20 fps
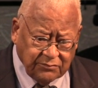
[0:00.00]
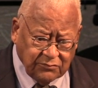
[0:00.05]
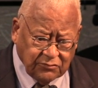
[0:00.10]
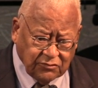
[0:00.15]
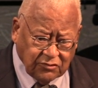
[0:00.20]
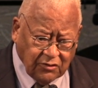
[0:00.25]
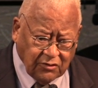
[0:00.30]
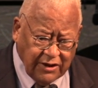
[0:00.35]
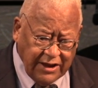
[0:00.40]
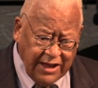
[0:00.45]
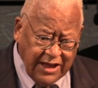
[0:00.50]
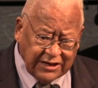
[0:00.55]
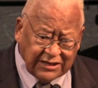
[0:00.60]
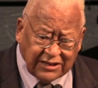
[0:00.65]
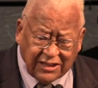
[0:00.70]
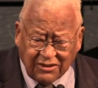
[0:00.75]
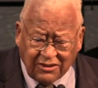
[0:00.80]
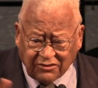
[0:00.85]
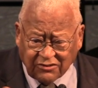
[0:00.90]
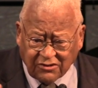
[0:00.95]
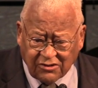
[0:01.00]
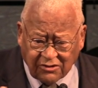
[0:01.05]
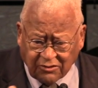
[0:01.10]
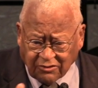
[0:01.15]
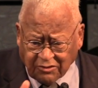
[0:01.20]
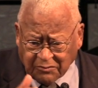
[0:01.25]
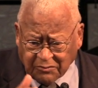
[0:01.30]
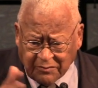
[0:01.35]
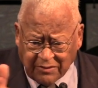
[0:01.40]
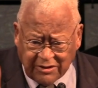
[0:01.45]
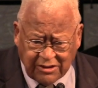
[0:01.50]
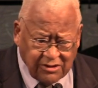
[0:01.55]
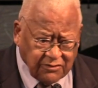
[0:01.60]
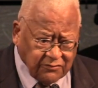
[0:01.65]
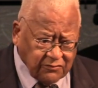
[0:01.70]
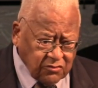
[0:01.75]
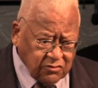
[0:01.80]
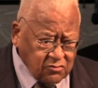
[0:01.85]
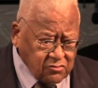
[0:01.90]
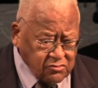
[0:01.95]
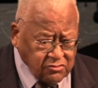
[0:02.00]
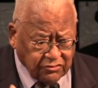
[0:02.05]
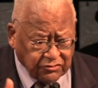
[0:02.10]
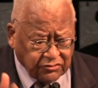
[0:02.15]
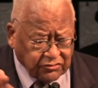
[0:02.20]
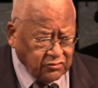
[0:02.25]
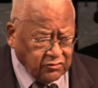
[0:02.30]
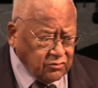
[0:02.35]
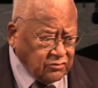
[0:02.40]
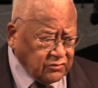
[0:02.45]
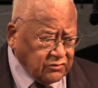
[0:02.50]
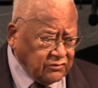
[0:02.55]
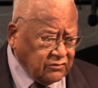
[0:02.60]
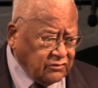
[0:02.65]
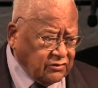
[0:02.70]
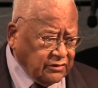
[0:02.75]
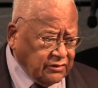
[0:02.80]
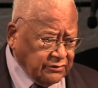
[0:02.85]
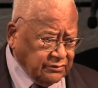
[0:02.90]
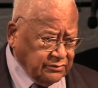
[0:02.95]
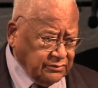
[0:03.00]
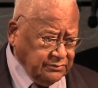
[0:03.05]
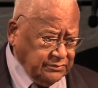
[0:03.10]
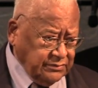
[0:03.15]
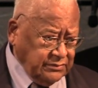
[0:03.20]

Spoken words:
So I had it easier than many of you students here.